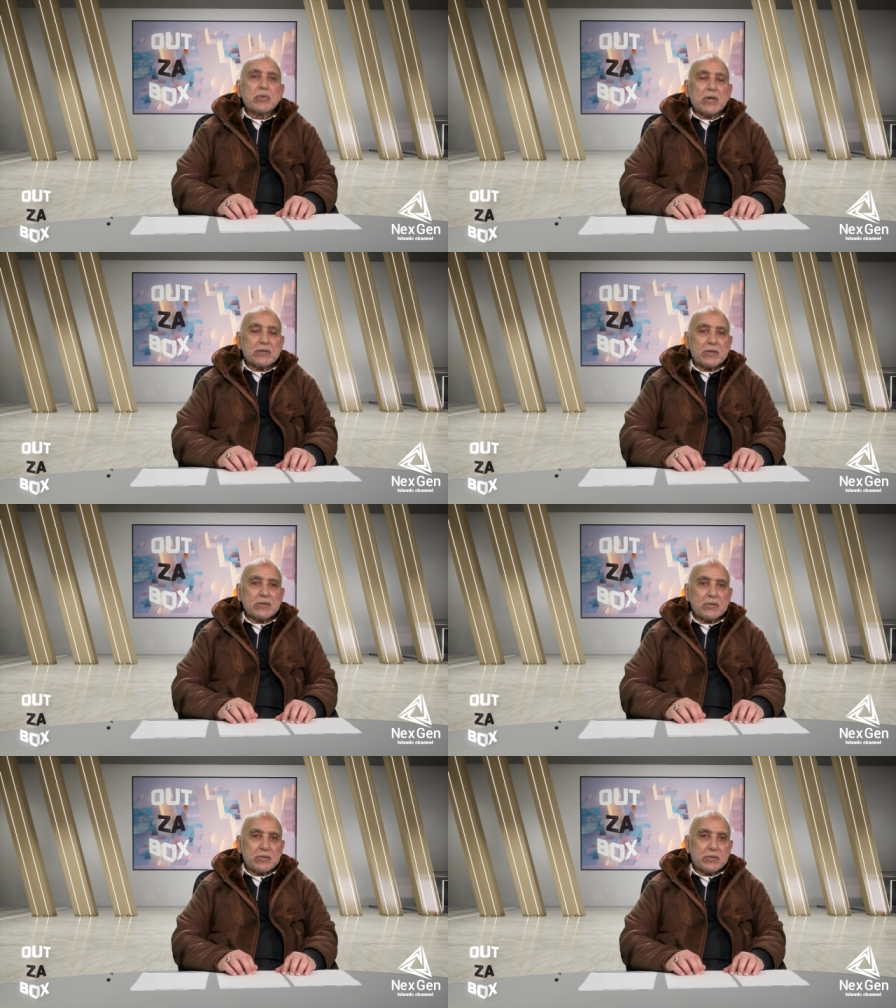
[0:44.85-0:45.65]

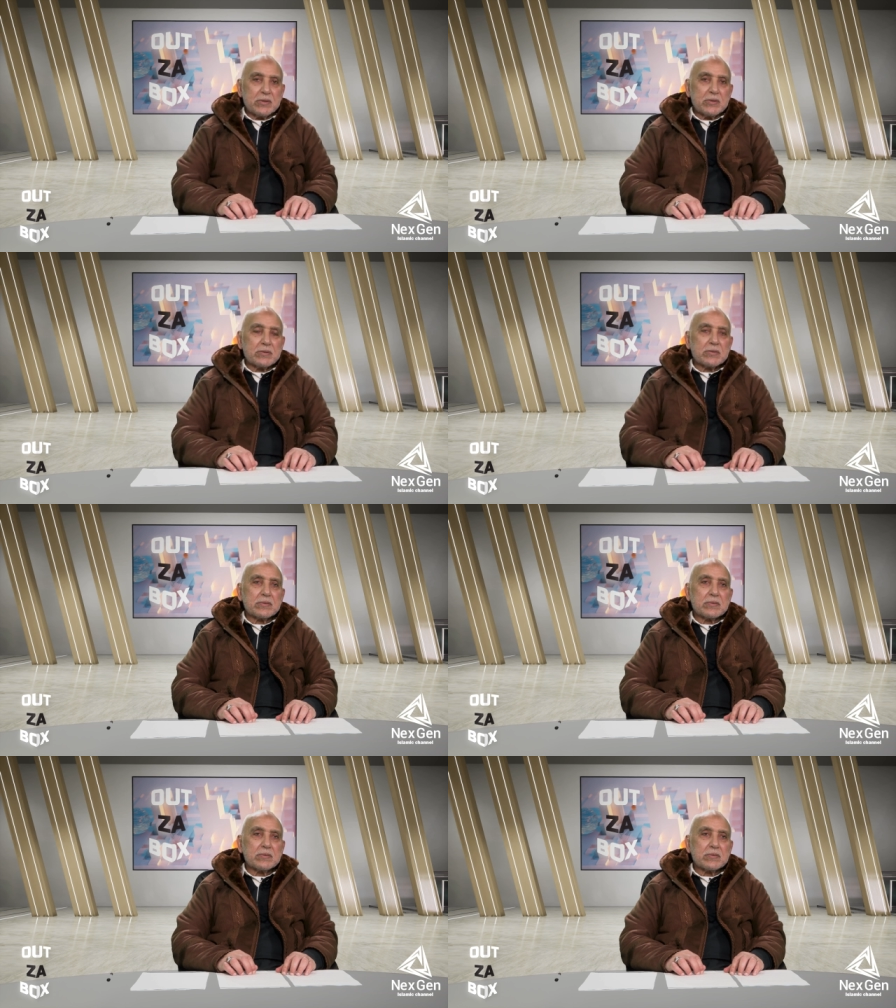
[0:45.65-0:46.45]
brothers,
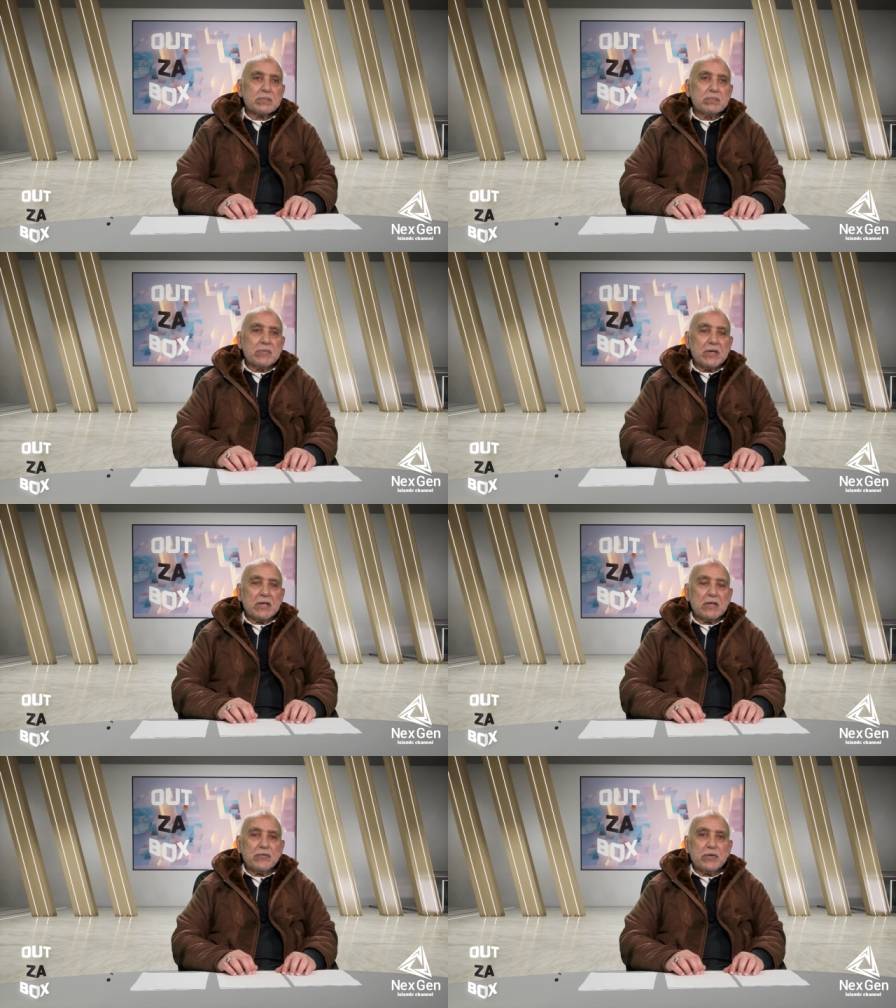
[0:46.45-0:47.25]
sisters,
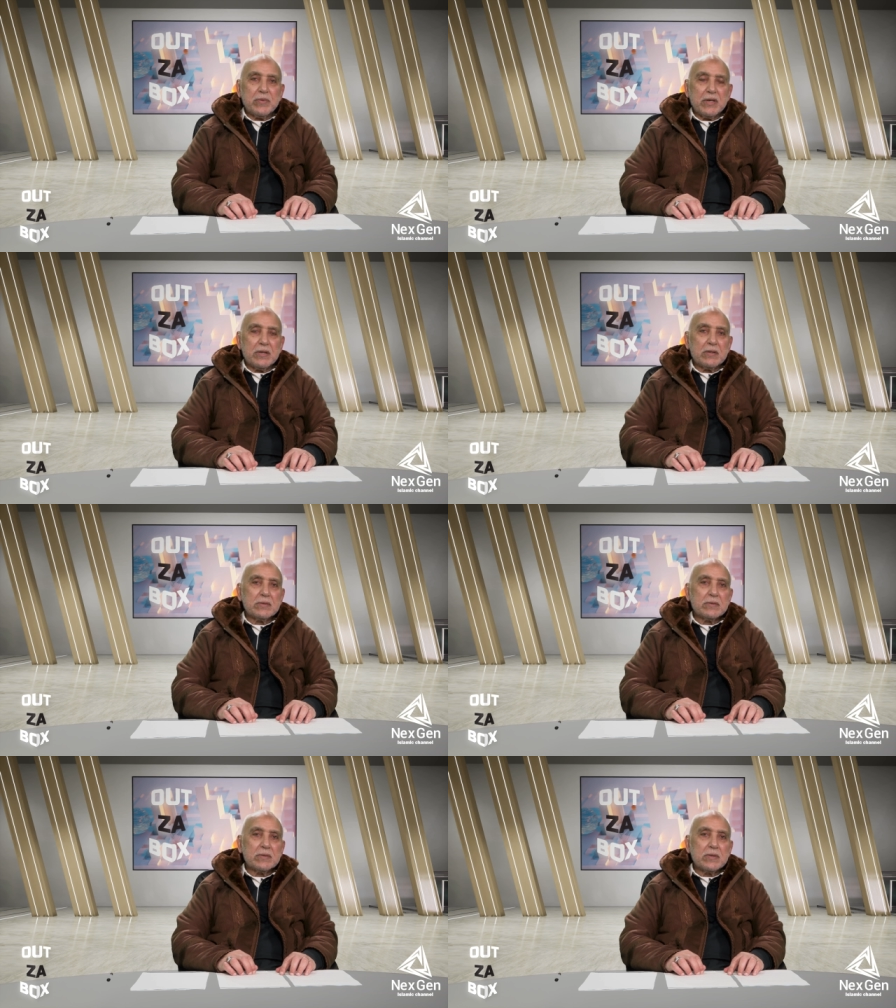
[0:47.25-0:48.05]
male,
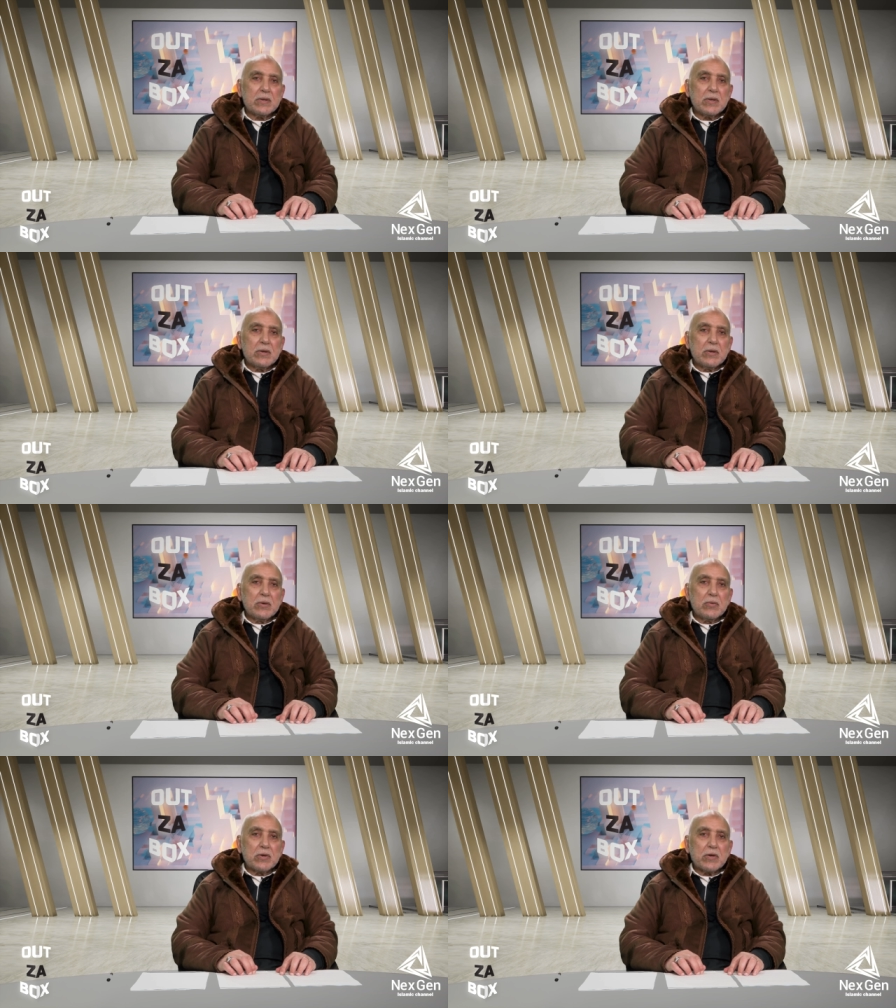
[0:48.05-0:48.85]
female,
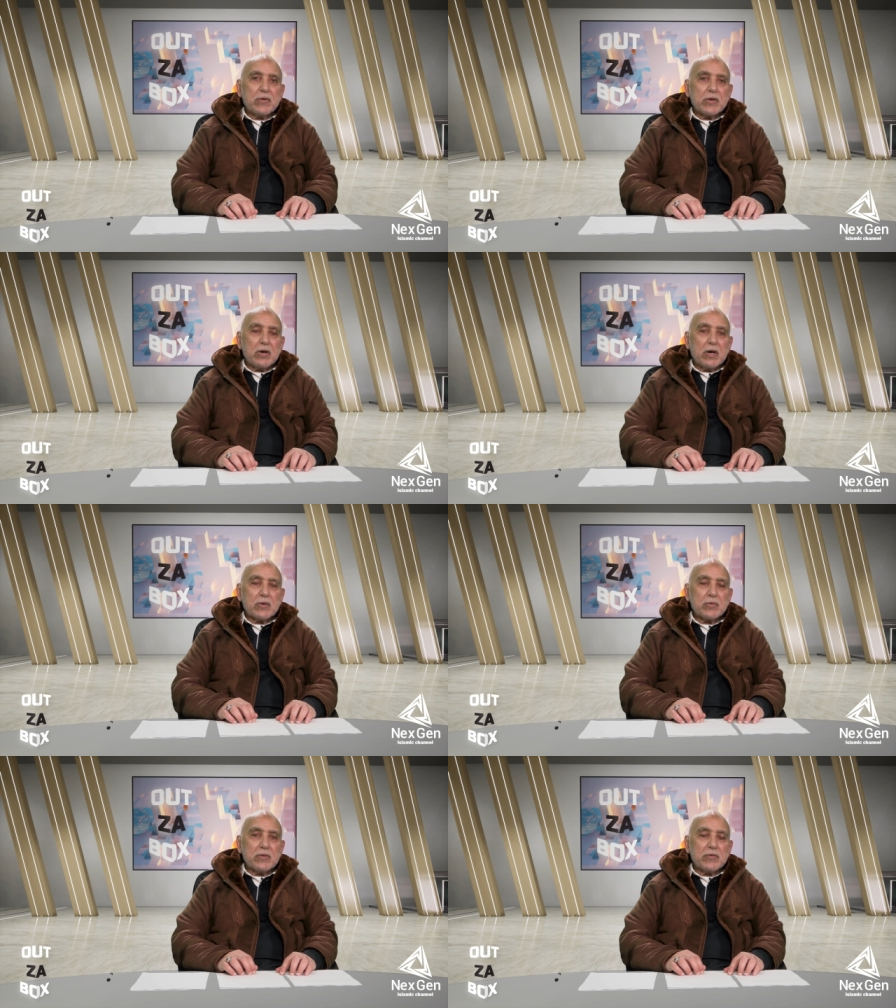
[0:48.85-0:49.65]
wherever you
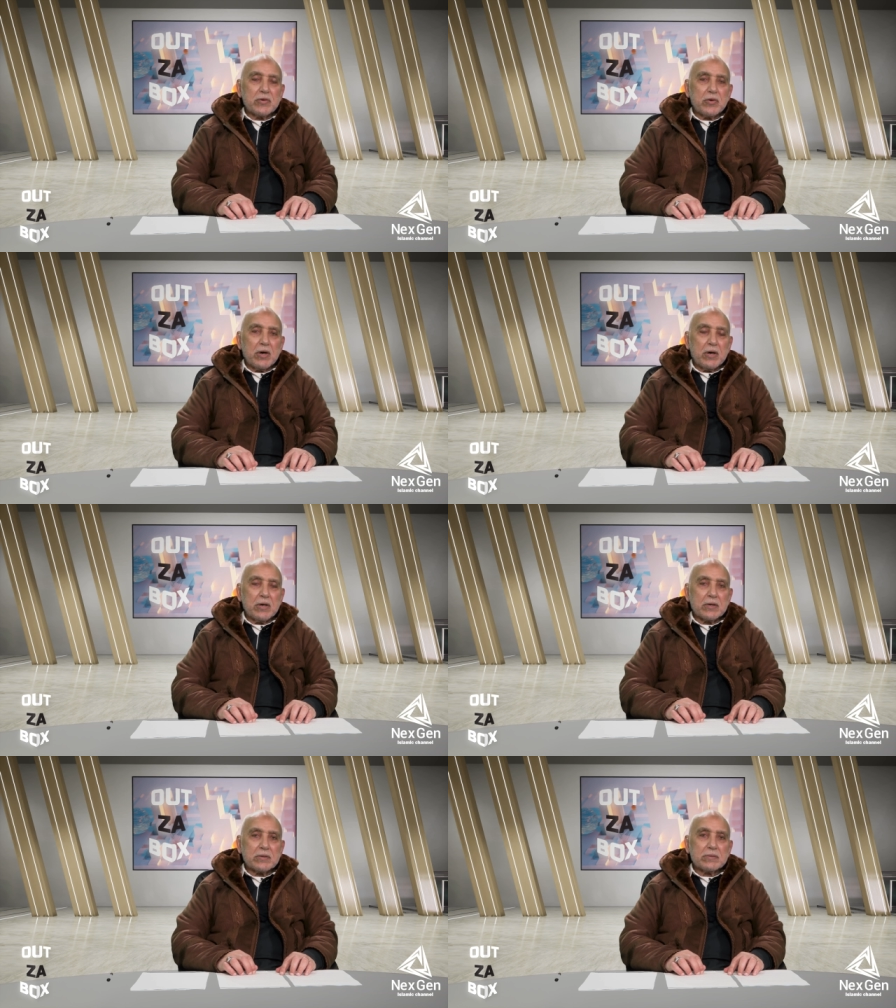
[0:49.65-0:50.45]
are, whenever you
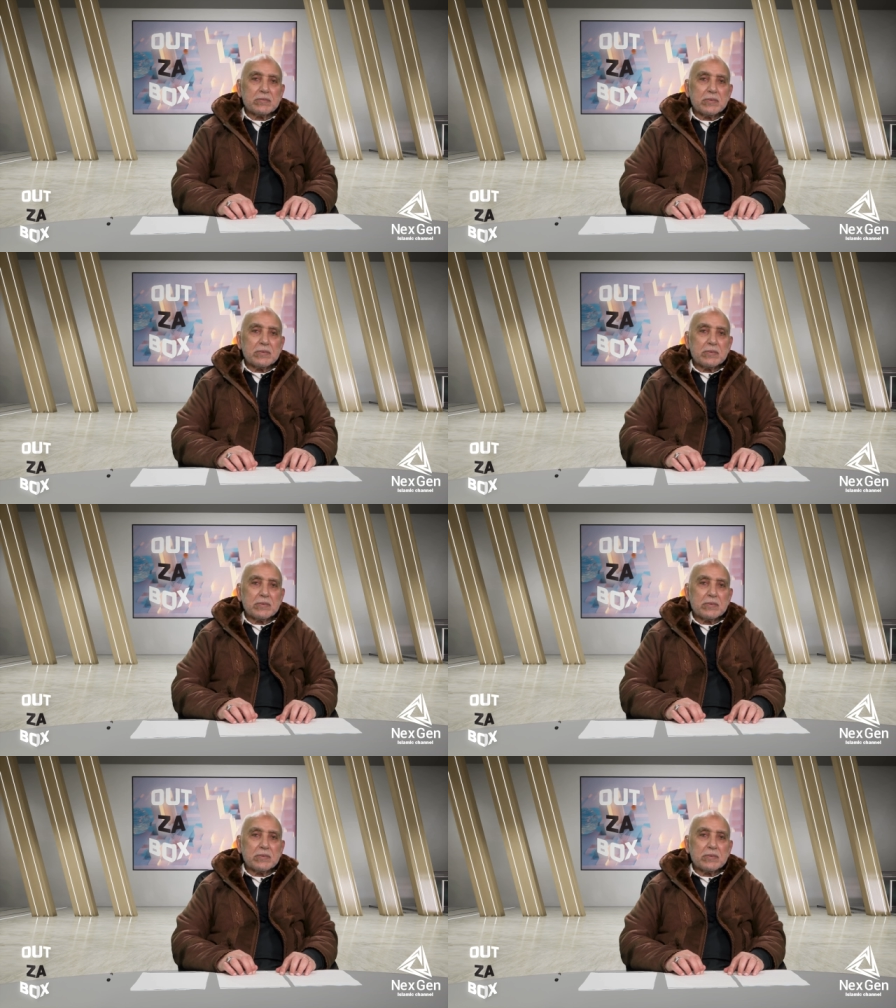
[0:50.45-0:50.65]
are.